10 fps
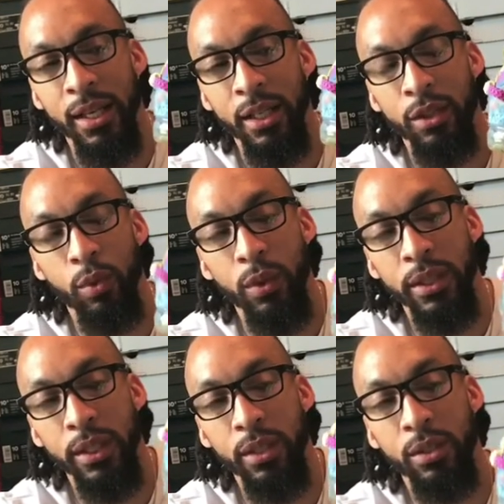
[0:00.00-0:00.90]

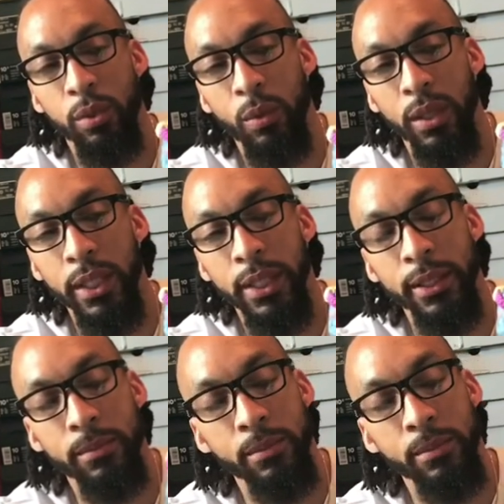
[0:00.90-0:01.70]
2020